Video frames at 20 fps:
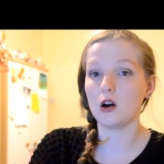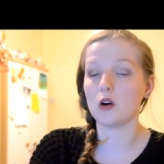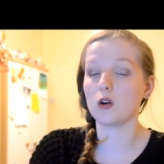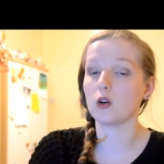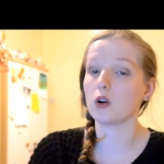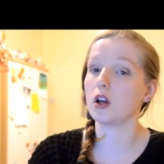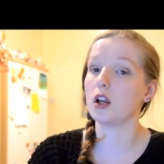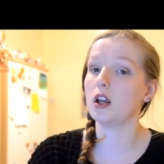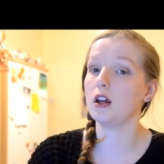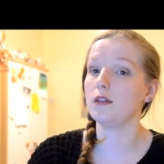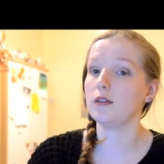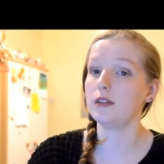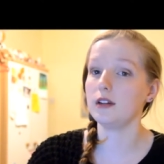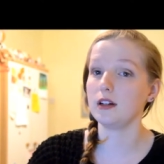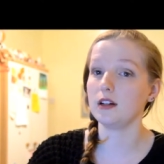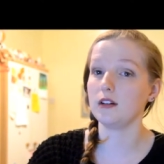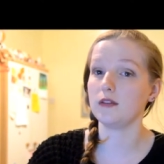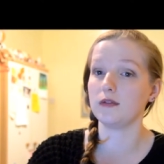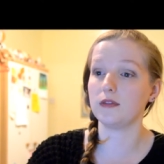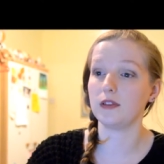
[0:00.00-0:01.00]
on
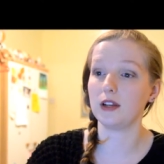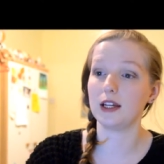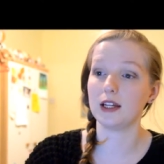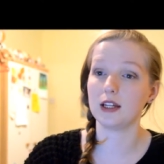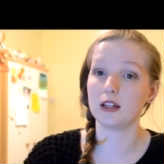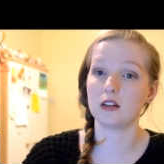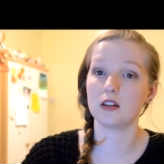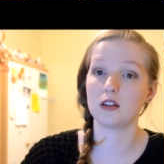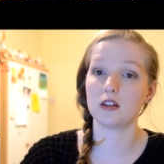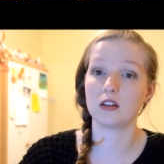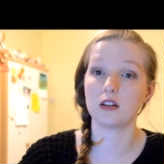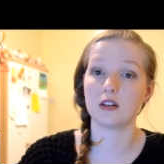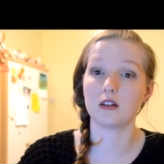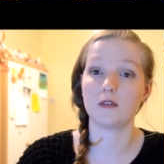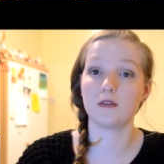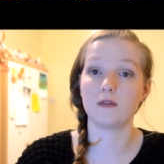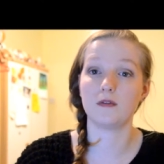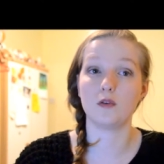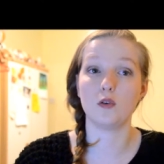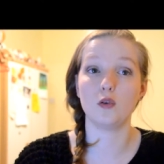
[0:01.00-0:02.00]
clothing for like
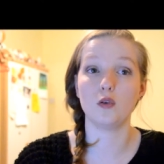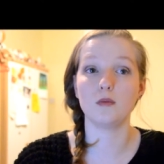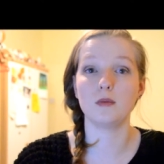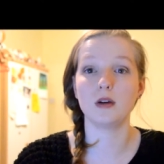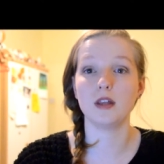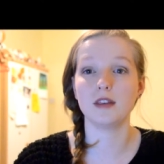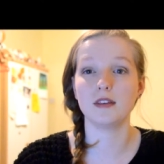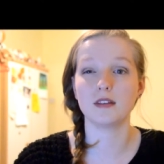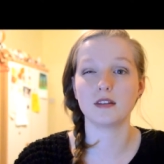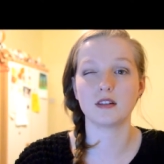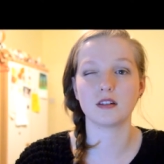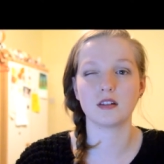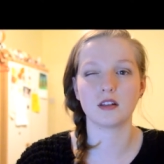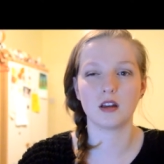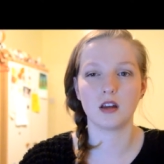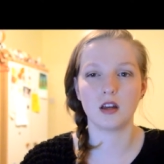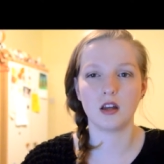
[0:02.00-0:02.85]
four months